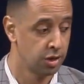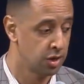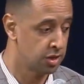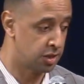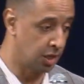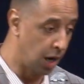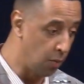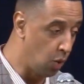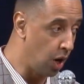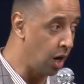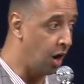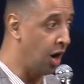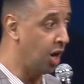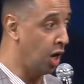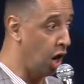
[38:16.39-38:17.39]
Somewhere
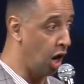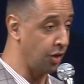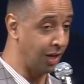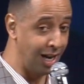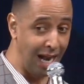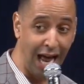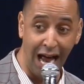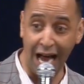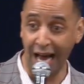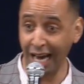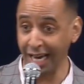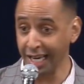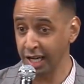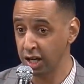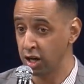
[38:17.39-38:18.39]
along the
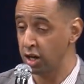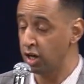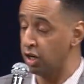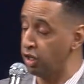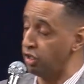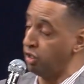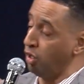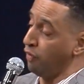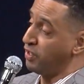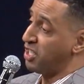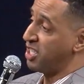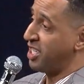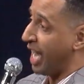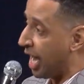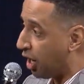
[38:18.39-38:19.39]
line, you've
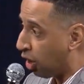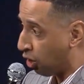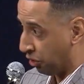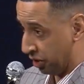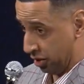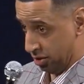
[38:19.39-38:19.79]
settled.